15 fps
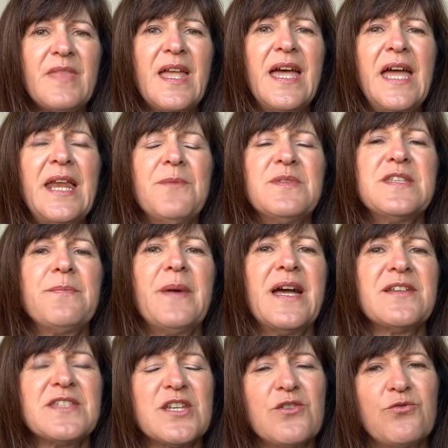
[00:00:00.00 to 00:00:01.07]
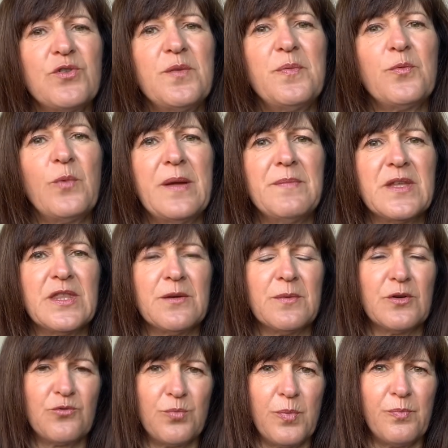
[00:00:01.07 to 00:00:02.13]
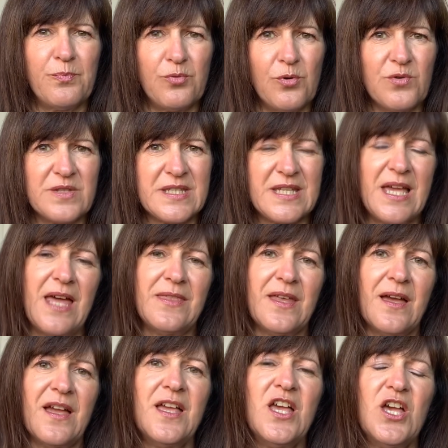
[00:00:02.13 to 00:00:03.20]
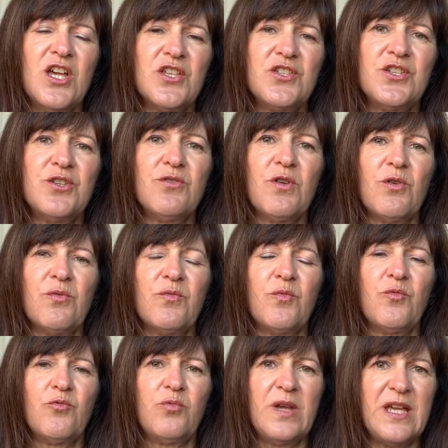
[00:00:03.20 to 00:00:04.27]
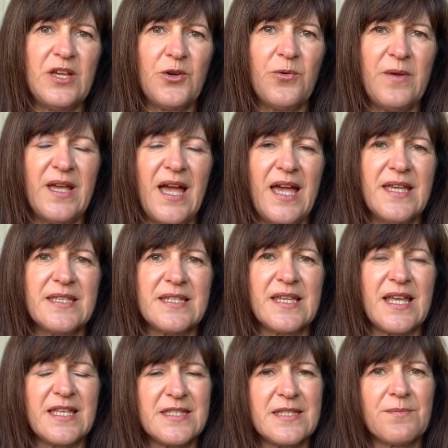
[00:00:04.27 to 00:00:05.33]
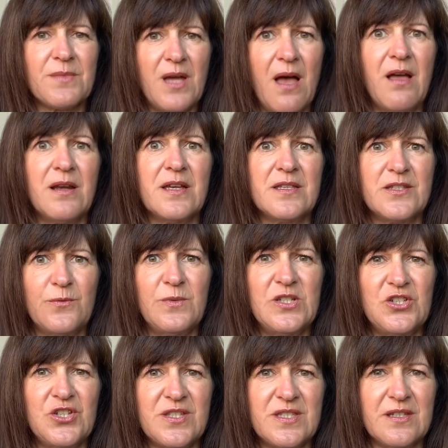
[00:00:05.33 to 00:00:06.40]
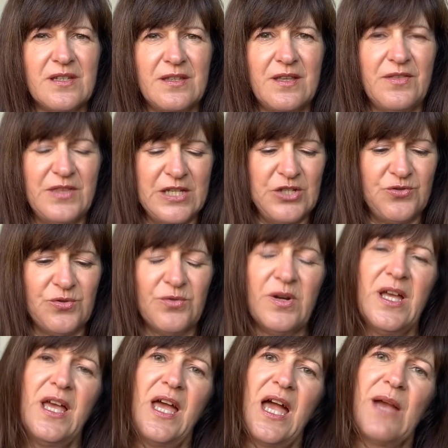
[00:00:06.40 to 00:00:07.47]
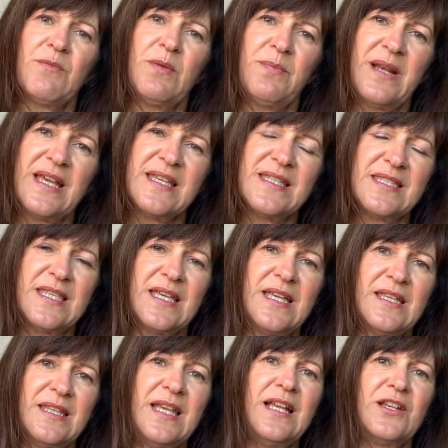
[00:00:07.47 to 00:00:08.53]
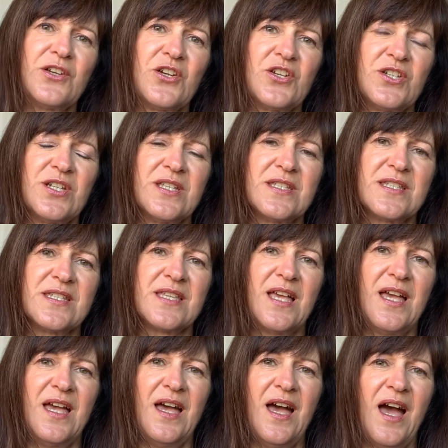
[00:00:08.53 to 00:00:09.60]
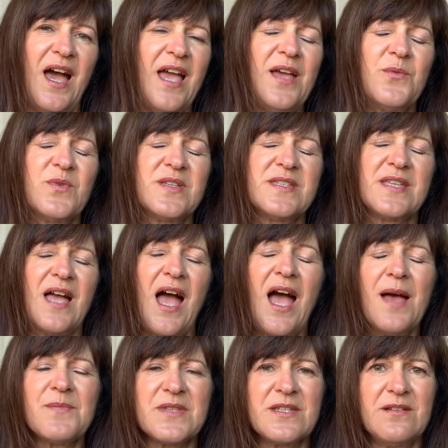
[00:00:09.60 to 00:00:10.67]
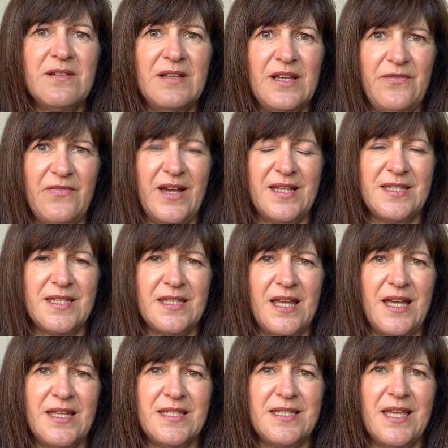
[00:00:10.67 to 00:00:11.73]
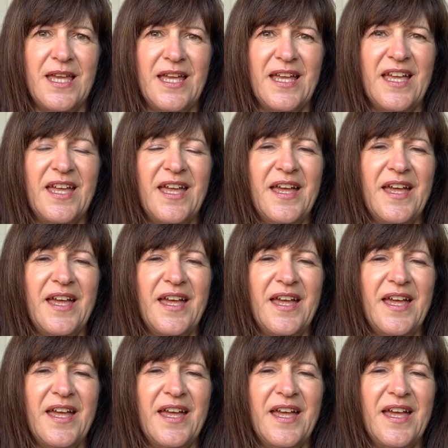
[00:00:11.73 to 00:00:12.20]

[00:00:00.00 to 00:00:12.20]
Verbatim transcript: And it was about a group of women that were brought together to recreate and add some colour to Winchester Cathedral and replace the Kneeler cushions. It was absolutely fascinating.